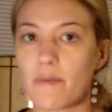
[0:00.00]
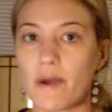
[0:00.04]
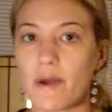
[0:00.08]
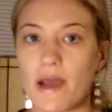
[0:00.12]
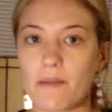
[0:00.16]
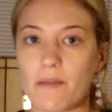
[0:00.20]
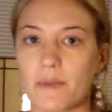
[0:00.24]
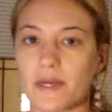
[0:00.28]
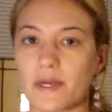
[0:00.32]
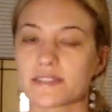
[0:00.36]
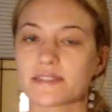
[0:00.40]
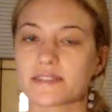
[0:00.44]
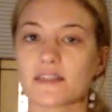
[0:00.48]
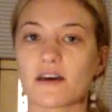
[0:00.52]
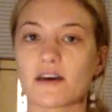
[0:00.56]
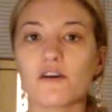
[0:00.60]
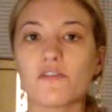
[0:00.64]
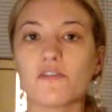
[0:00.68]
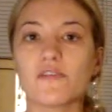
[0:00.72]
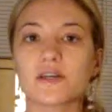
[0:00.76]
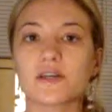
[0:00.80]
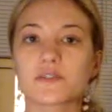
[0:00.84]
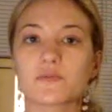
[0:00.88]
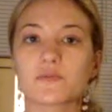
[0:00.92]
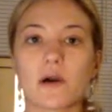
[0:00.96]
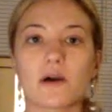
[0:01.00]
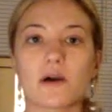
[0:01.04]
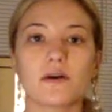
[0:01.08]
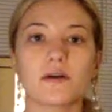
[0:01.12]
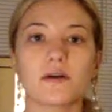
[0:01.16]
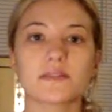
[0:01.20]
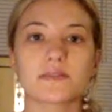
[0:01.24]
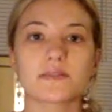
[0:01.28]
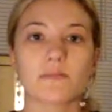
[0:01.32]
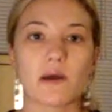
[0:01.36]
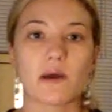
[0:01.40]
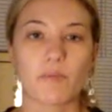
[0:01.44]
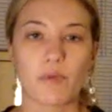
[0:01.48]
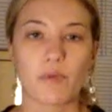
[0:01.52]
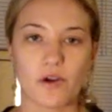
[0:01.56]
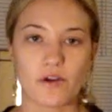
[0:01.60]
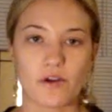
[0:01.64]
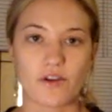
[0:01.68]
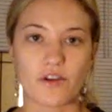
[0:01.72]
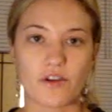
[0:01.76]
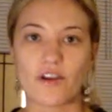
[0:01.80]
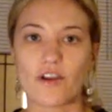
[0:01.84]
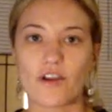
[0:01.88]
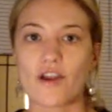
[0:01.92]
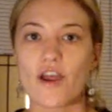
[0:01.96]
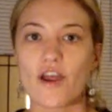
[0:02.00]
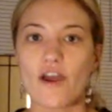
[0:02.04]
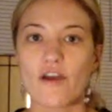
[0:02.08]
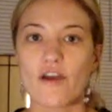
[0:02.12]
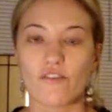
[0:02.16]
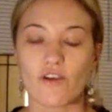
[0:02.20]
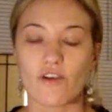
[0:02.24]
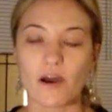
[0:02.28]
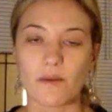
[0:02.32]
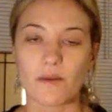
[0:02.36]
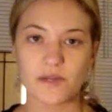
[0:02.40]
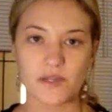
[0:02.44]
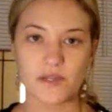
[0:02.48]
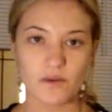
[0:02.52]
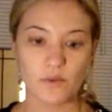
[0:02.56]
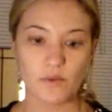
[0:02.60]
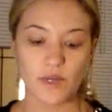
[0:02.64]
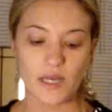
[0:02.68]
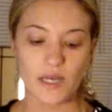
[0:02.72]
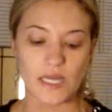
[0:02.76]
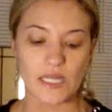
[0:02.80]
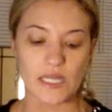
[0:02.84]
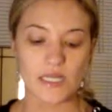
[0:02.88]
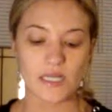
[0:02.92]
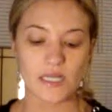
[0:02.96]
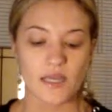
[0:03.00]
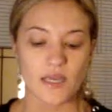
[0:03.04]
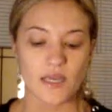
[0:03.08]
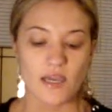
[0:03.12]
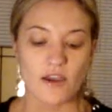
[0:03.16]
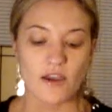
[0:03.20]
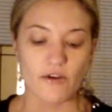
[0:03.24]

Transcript: by myself as well as my partner Robin Gwynn